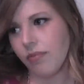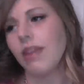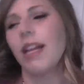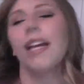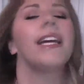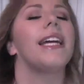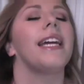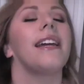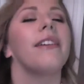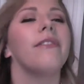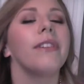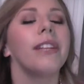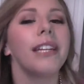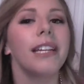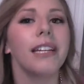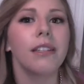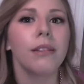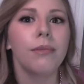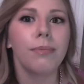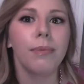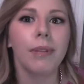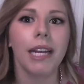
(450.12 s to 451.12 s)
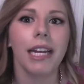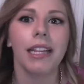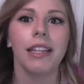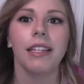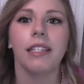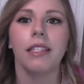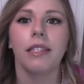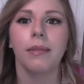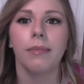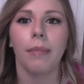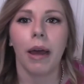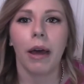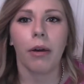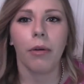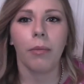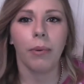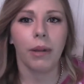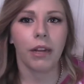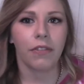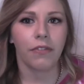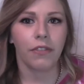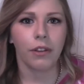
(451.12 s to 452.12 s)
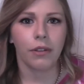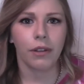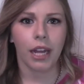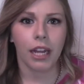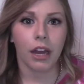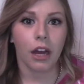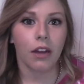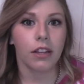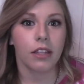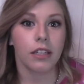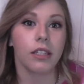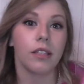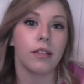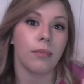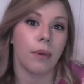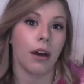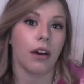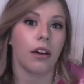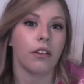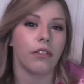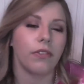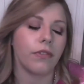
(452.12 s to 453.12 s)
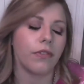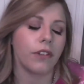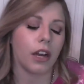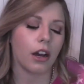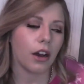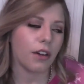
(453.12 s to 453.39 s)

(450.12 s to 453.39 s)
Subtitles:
I can't really explain the smell, but if you like the smell of